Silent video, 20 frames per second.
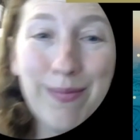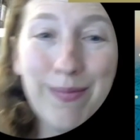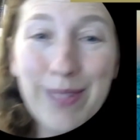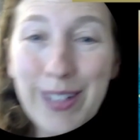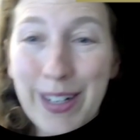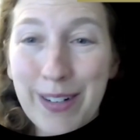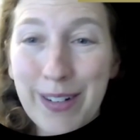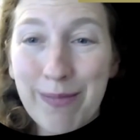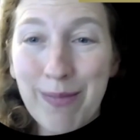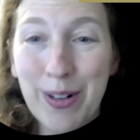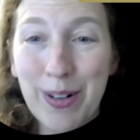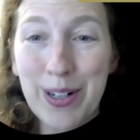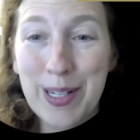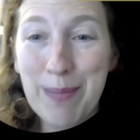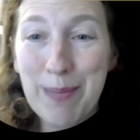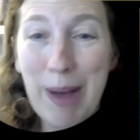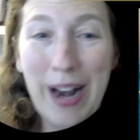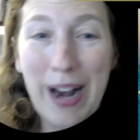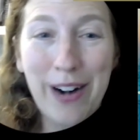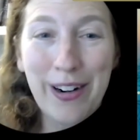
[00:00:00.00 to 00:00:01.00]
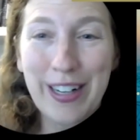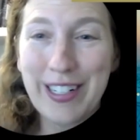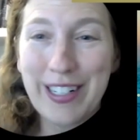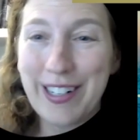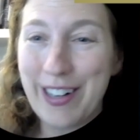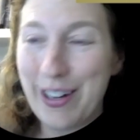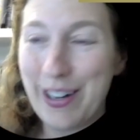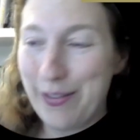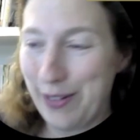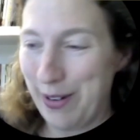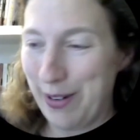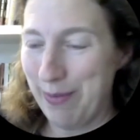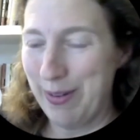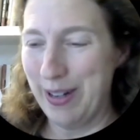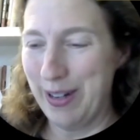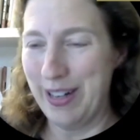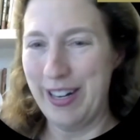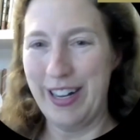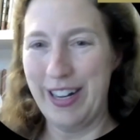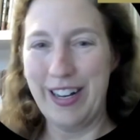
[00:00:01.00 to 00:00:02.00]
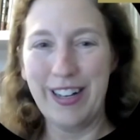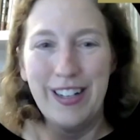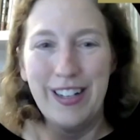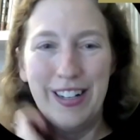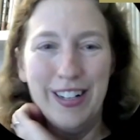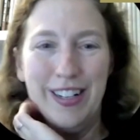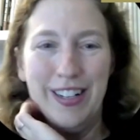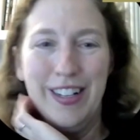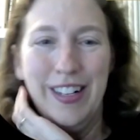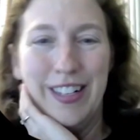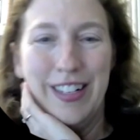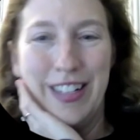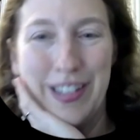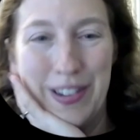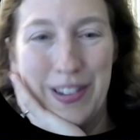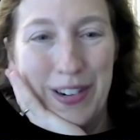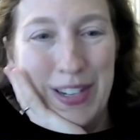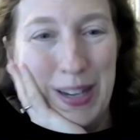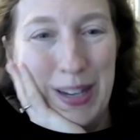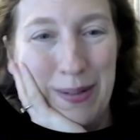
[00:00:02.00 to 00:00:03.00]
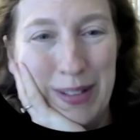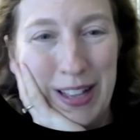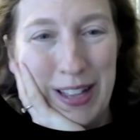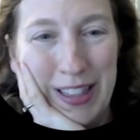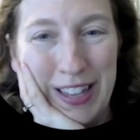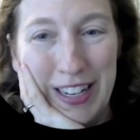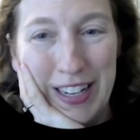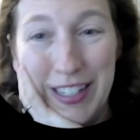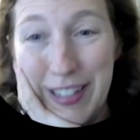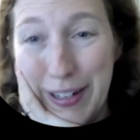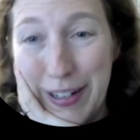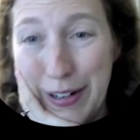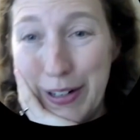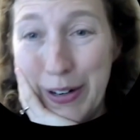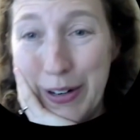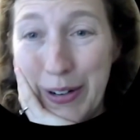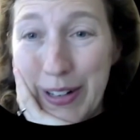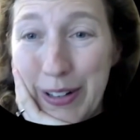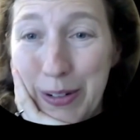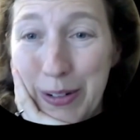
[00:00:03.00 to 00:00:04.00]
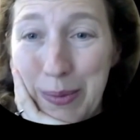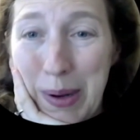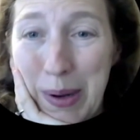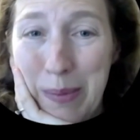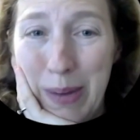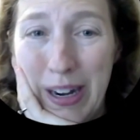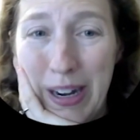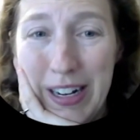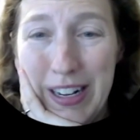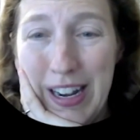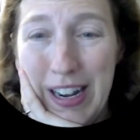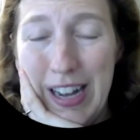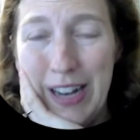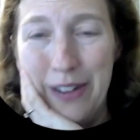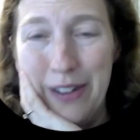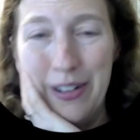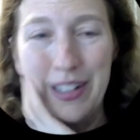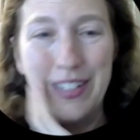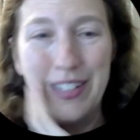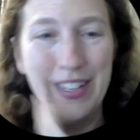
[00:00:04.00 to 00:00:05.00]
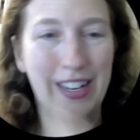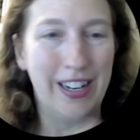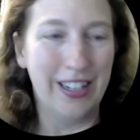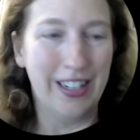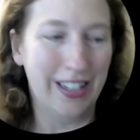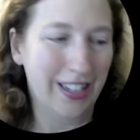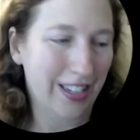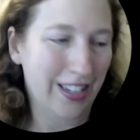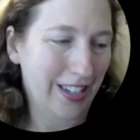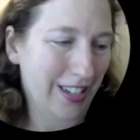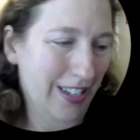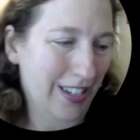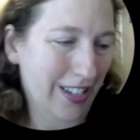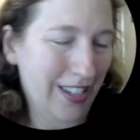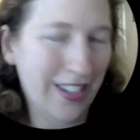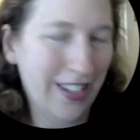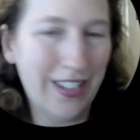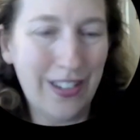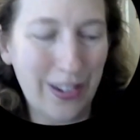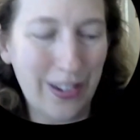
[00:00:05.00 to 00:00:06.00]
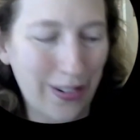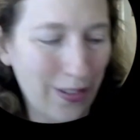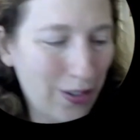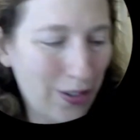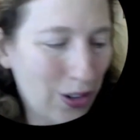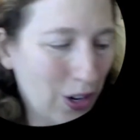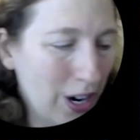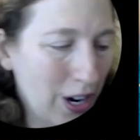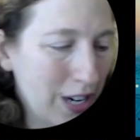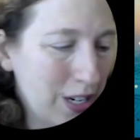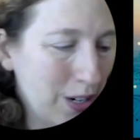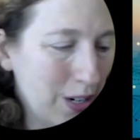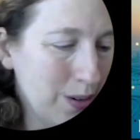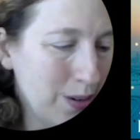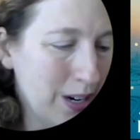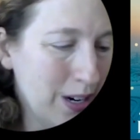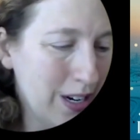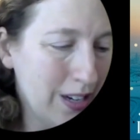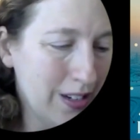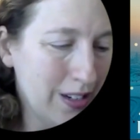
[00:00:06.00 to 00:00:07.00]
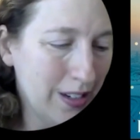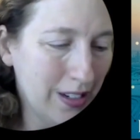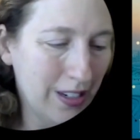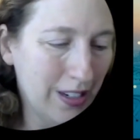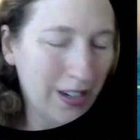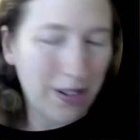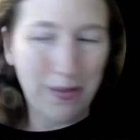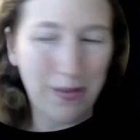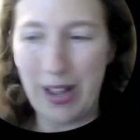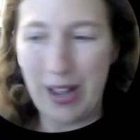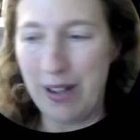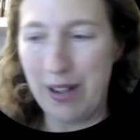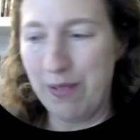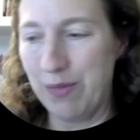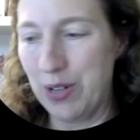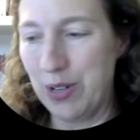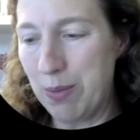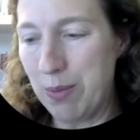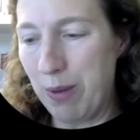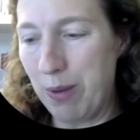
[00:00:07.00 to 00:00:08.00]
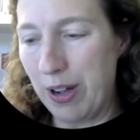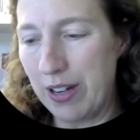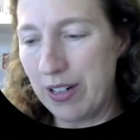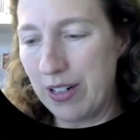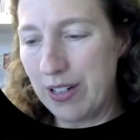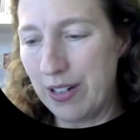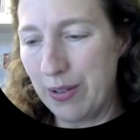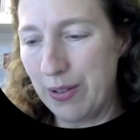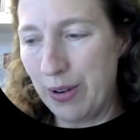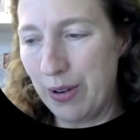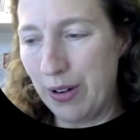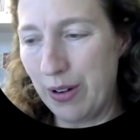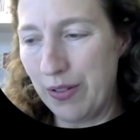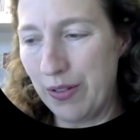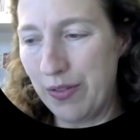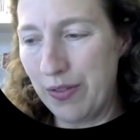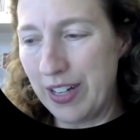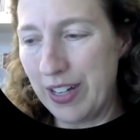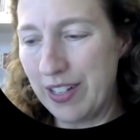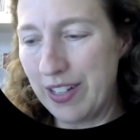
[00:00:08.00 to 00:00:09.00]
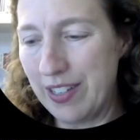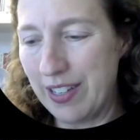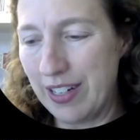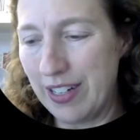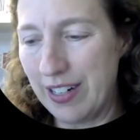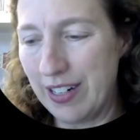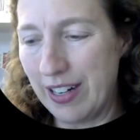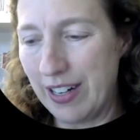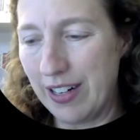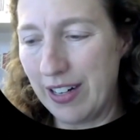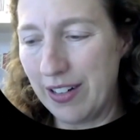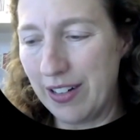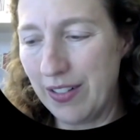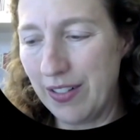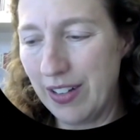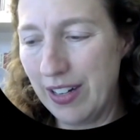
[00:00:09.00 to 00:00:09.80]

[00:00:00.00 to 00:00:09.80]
more inspiring to offer, but these are some of the things that are going through my mind. Absolutely, we'll try to you know, respond to all of this, and I